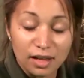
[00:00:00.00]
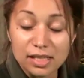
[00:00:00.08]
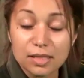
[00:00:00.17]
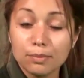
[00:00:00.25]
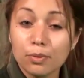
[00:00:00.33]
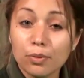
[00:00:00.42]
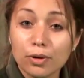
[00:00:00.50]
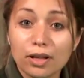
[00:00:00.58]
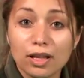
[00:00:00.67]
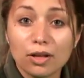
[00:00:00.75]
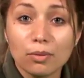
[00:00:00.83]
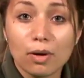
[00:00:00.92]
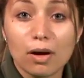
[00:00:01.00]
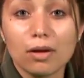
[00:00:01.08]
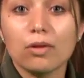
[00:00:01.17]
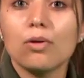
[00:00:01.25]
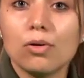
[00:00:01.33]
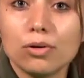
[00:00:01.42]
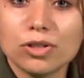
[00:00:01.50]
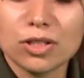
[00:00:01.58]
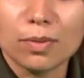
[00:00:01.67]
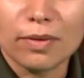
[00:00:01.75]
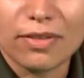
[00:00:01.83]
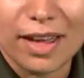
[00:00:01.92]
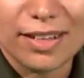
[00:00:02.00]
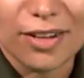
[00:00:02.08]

It's important that you are cautious with their